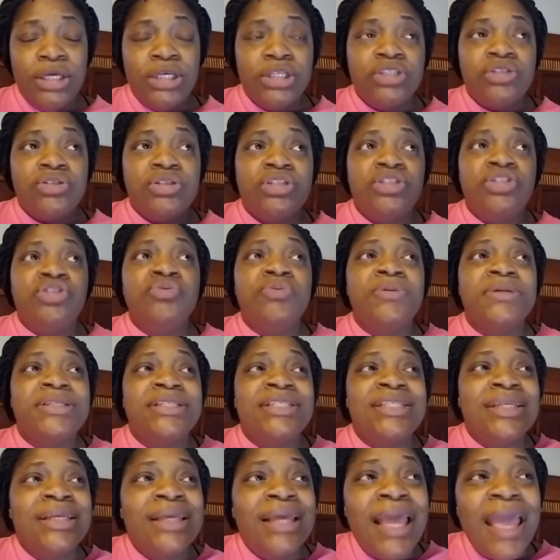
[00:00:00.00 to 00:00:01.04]
so that you could
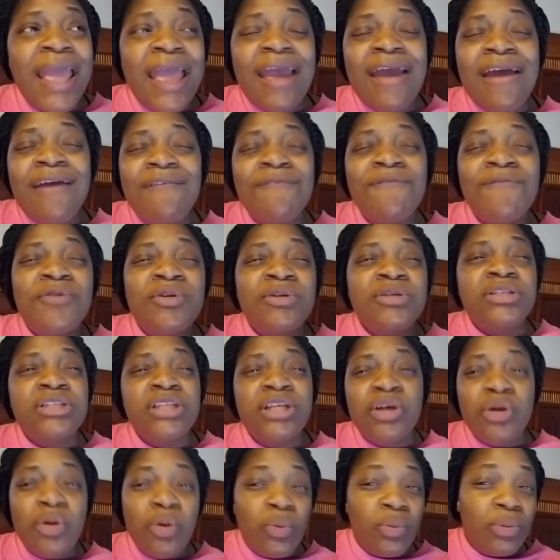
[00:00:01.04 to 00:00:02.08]
see every
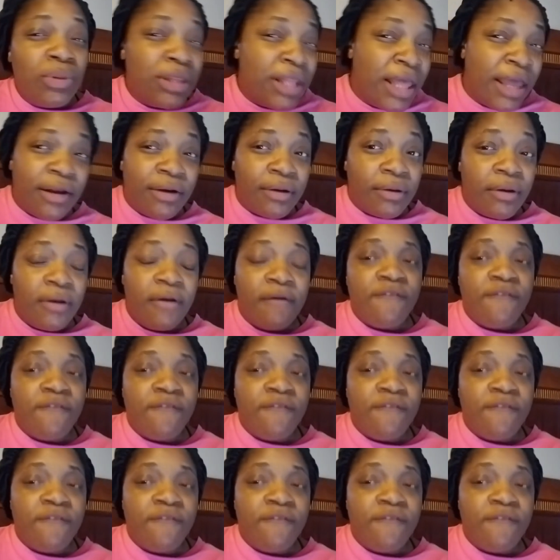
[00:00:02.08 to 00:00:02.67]
single letter